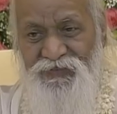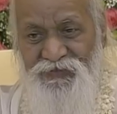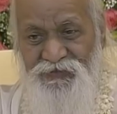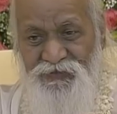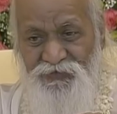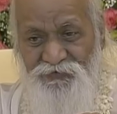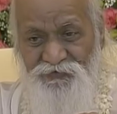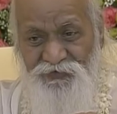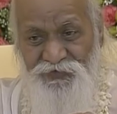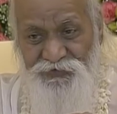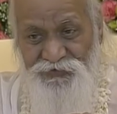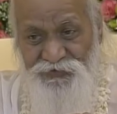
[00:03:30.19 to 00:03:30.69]
is
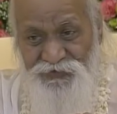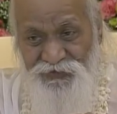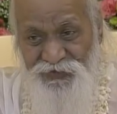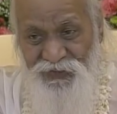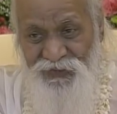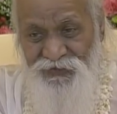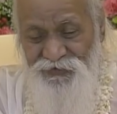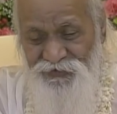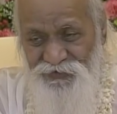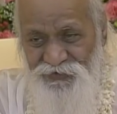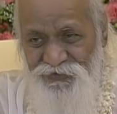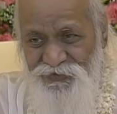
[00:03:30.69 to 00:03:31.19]
our
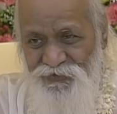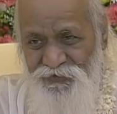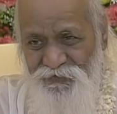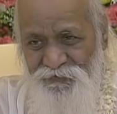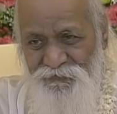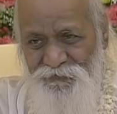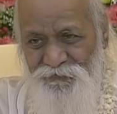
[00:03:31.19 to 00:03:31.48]
strength,